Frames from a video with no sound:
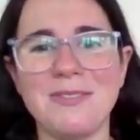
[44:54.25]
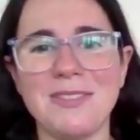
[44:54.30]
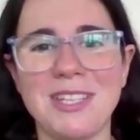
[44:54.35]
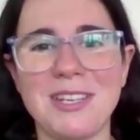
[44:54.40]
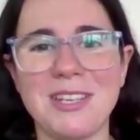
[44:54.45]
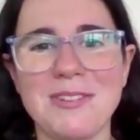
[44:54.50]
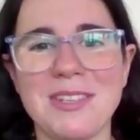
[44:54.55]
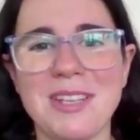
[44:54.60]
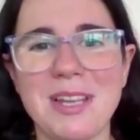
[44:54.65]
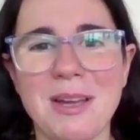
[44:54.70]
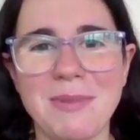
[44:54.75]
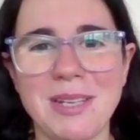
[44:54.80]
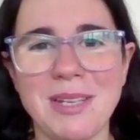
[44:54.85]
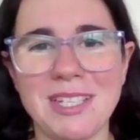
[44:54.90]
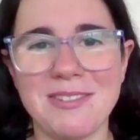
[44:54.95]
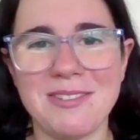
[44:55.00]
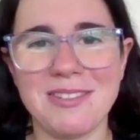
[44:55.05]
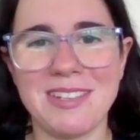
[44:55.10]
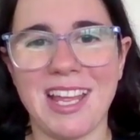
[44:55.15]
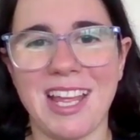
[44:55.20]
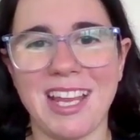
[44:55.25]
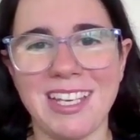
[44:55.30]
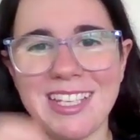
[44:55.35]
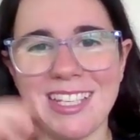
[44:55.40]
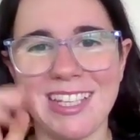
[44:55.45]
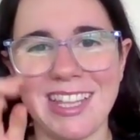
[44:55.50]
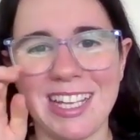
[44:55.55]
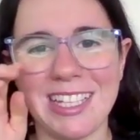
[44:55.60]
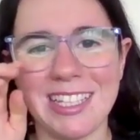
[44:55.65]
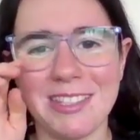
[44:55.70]
video is coming to an
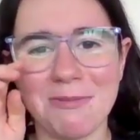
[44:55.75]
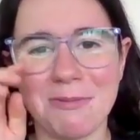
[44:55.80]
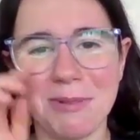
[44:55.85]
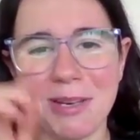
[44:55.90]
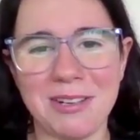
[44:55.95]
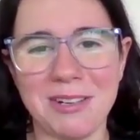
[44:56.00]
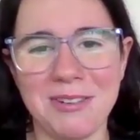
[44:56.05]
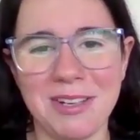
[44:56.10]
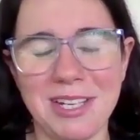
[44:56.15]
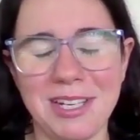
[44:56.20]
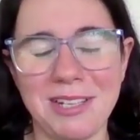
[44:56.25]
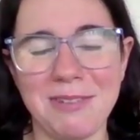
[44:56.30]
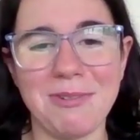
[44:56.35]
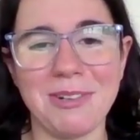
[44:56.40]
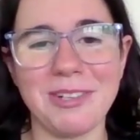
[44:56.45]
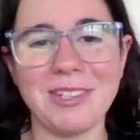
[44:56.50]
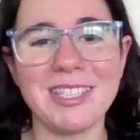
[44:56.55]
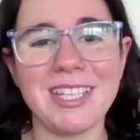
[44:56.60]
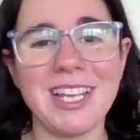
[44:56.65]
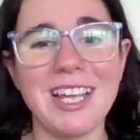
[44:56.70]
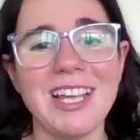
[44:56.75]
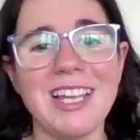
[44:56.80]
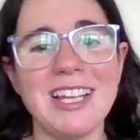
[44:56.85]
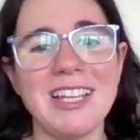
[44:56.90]
end. That's where I was.